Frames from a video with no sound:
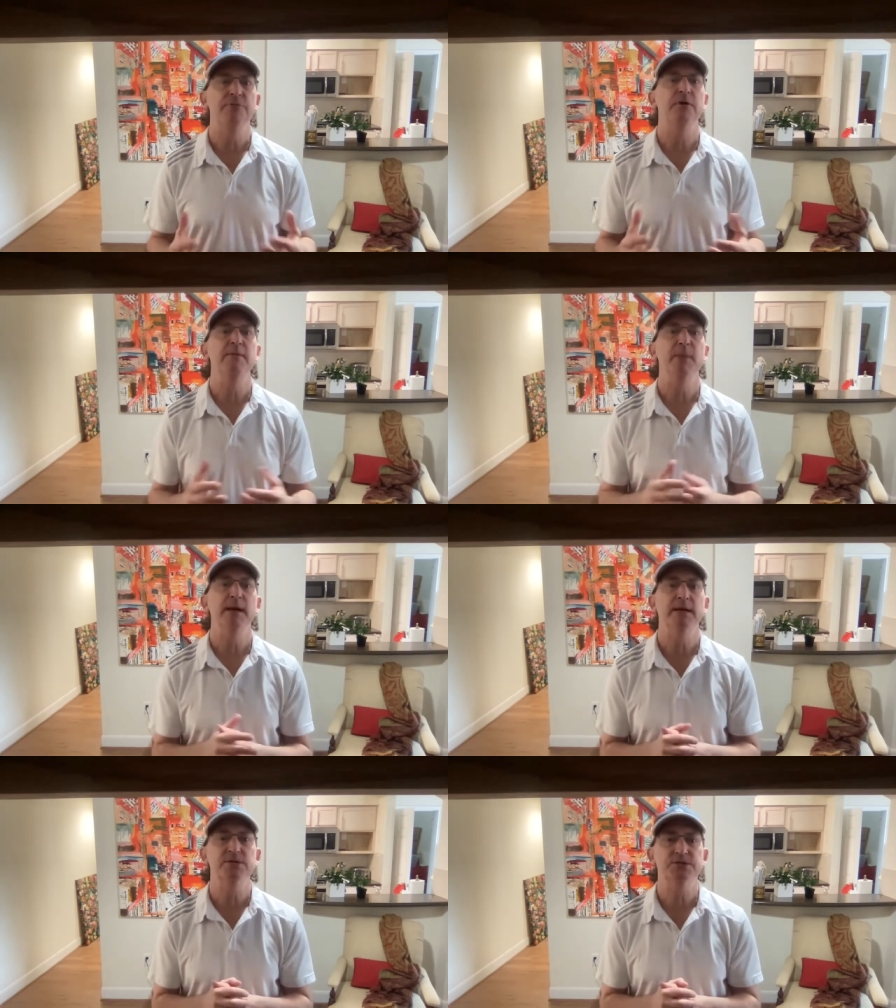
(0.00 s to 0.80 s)
three
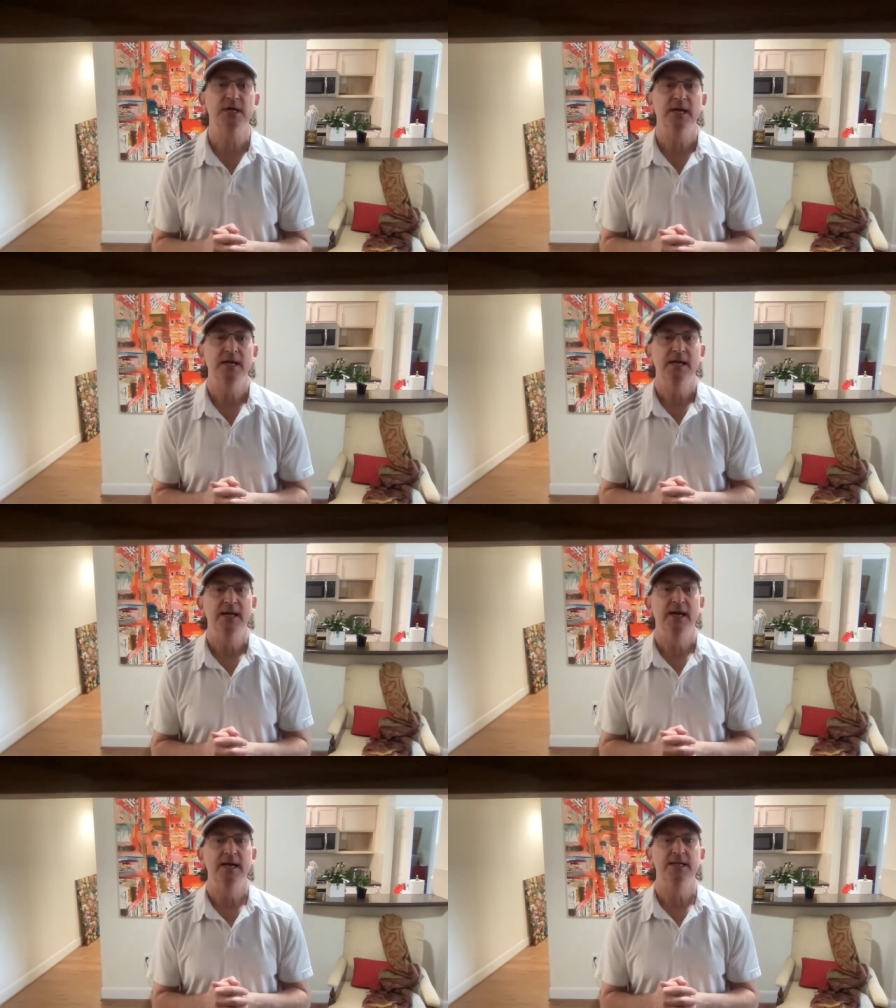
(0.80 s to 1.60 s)
minutes
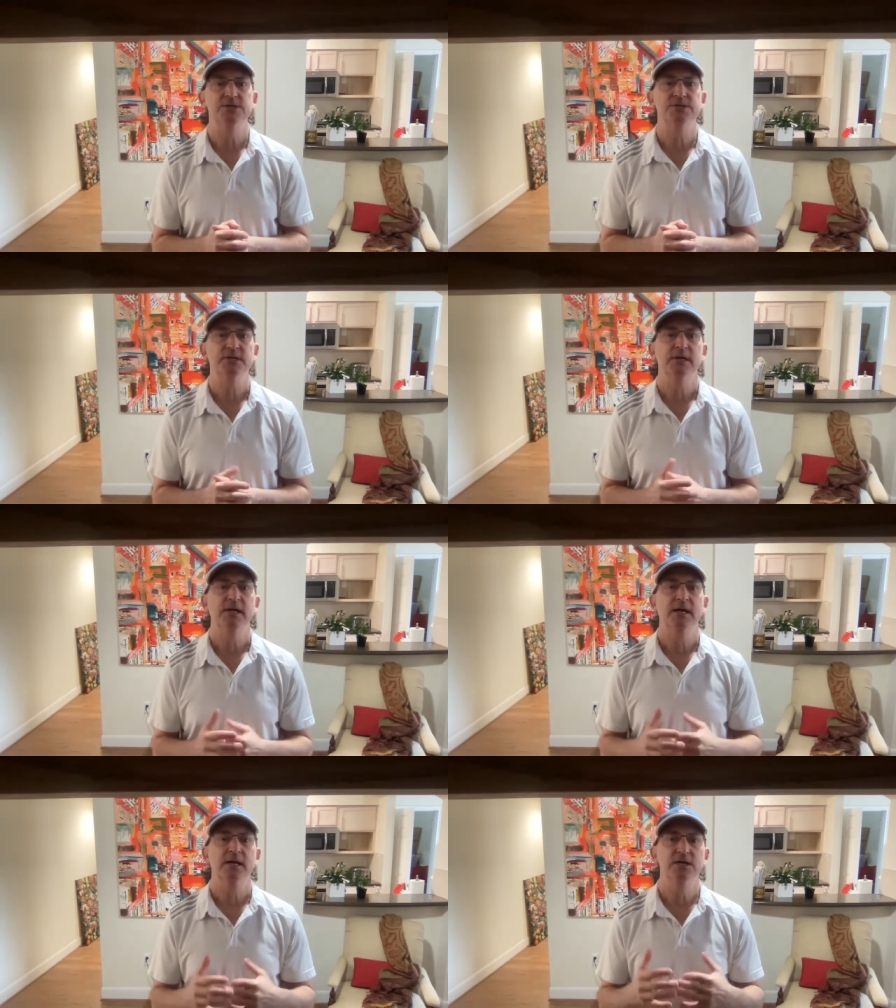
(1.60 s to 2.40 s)
and it's
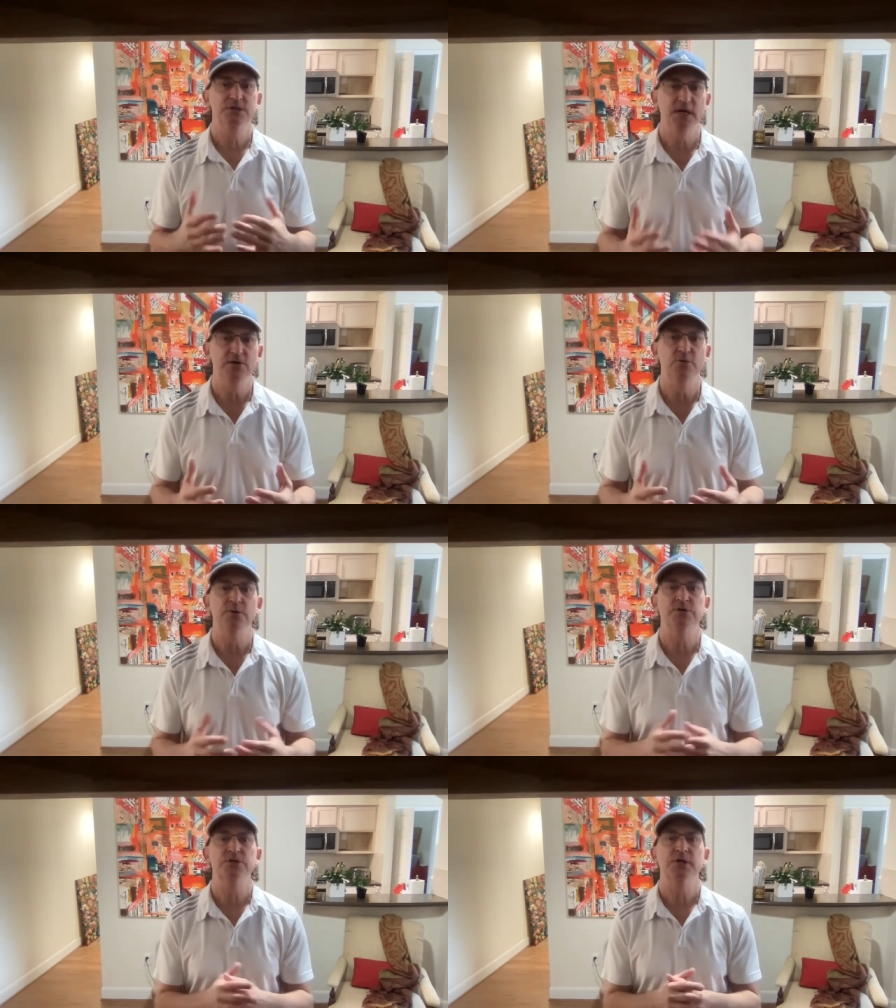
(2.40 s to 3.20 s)

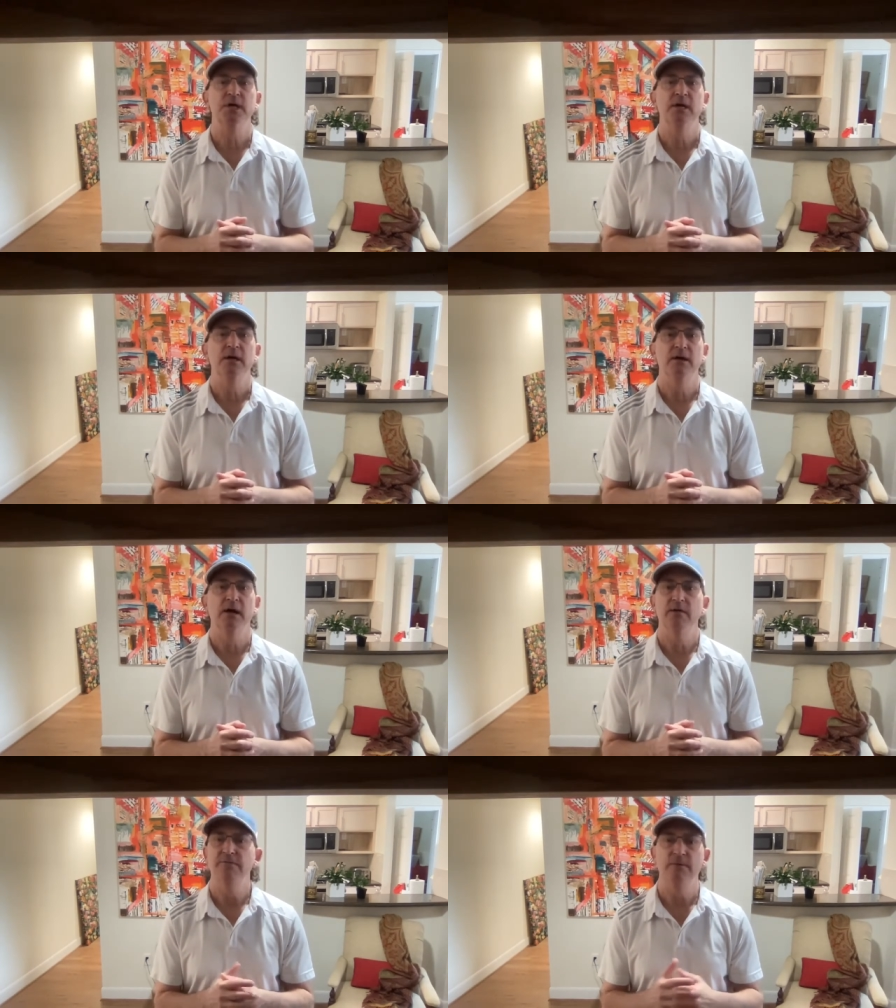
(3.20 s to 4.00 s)
continuous
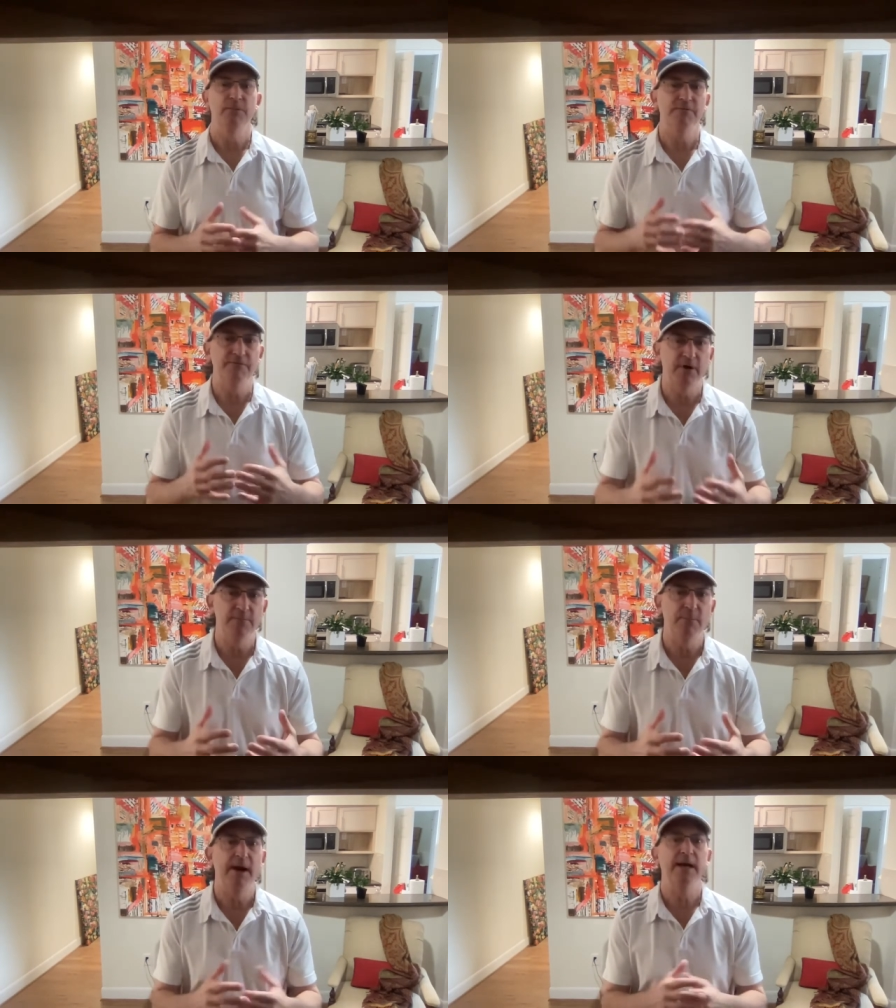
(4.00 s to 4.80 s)
uh, from the
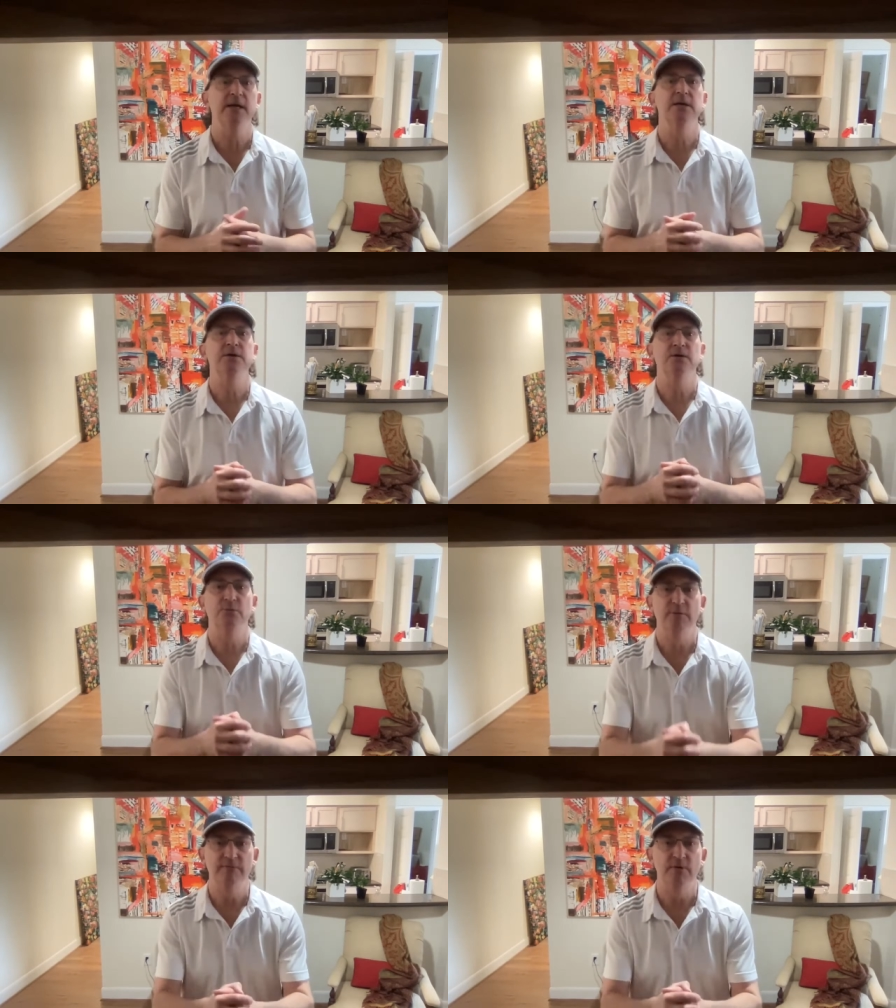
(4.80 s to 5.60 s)
front Mikan to the
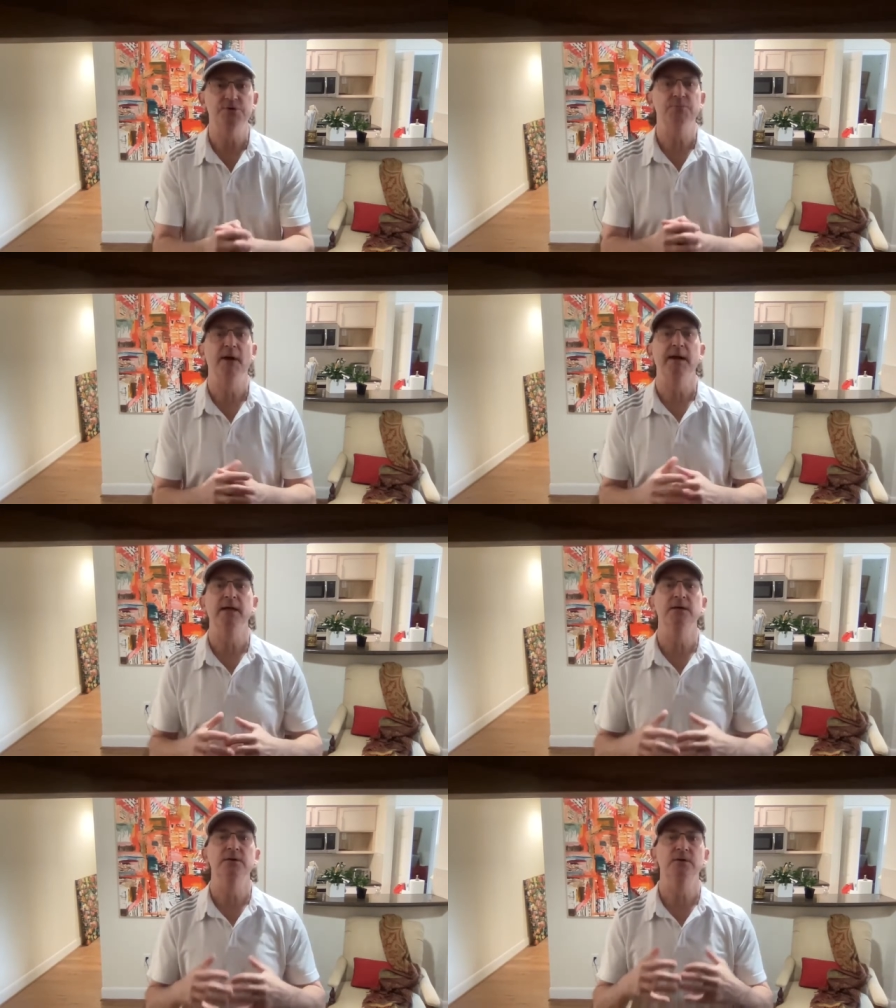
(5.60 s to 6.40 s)
reverse
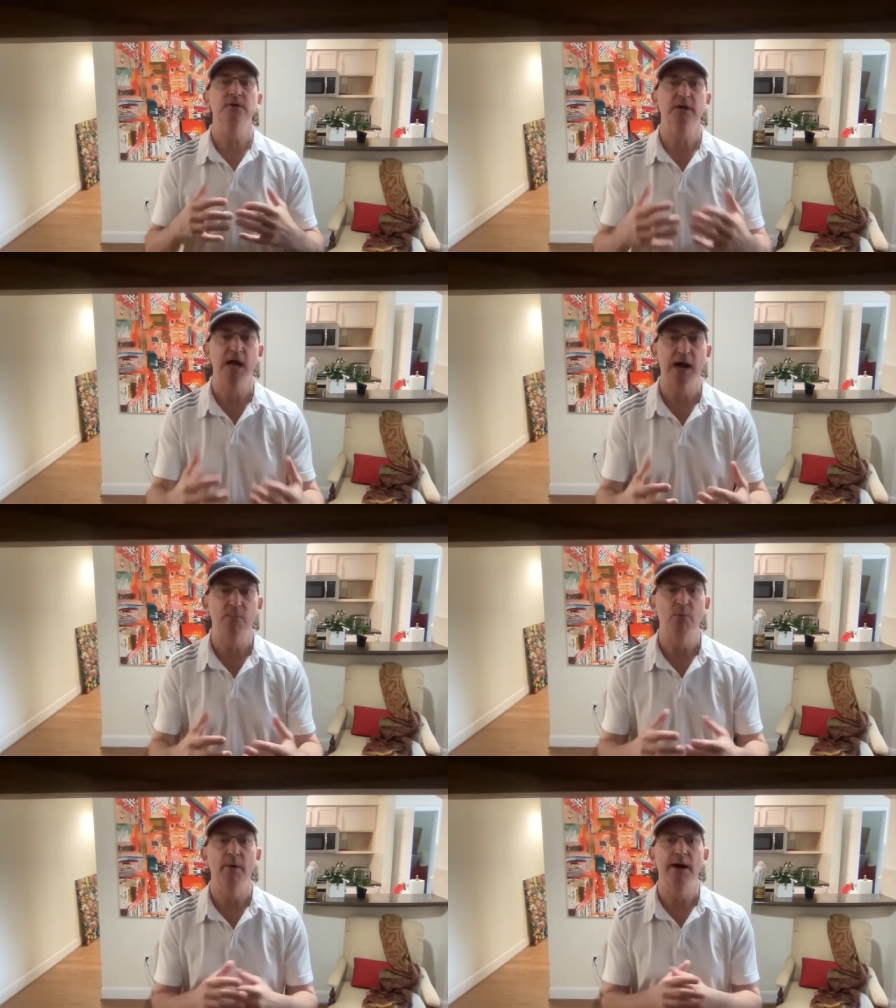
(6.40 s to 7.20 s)
Mikan to the
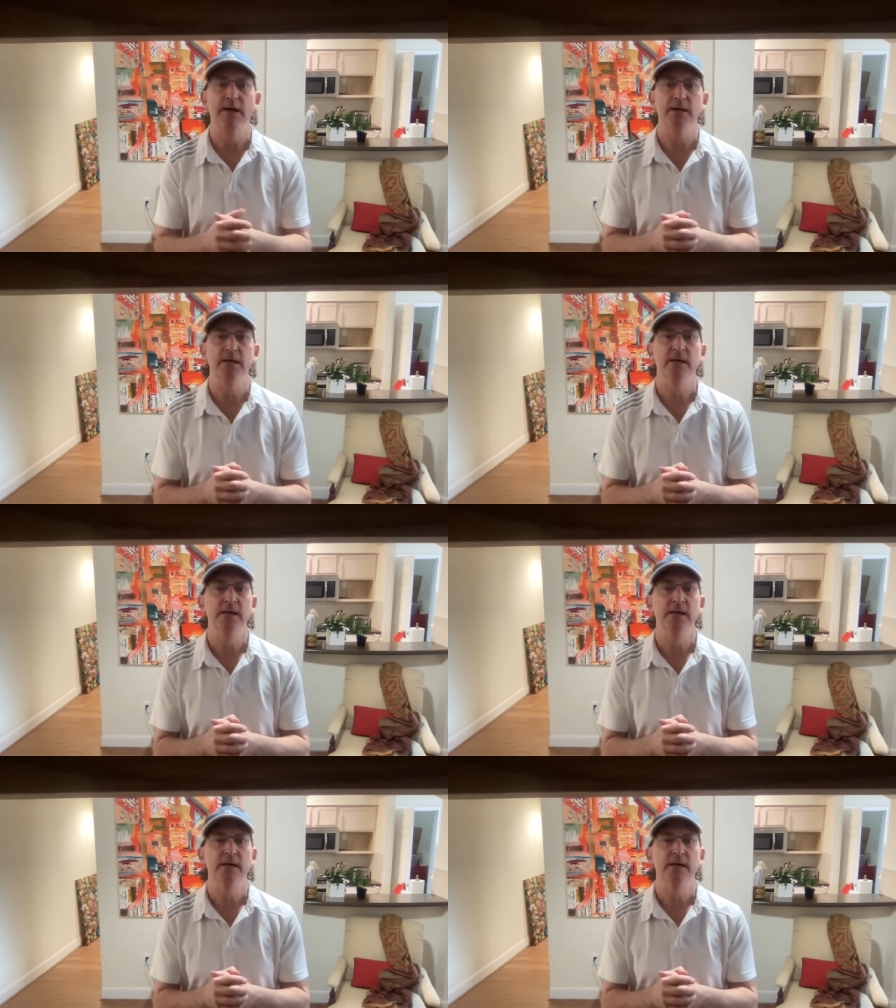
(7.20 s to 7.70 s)
combo Mikan.